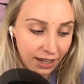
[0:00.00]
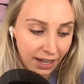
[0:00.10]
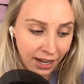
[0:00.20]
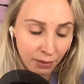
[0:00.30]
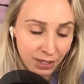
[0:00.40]

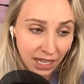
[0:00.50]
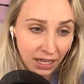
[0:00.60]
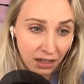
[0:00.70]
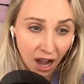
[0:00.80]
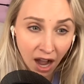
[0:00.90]
And I was
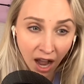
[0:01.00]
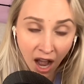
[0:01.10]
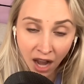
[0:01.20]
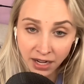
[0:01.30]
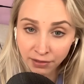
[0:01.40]
like,
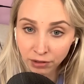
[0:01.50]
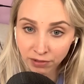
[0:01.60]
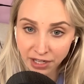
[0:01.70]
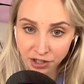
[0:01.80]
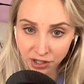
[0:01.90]
I never
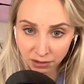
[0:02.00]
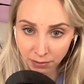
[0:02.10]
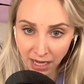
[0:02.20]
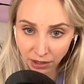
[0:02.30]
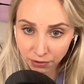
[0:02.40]
registered
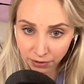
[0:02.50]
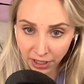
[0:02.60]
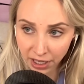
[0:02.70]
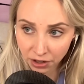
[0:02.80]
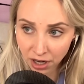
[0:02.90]
Milo for
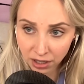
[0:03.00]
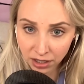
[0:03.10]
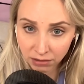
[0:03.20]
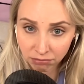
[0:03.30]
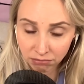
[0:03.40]

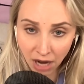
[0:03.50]
kindergarten.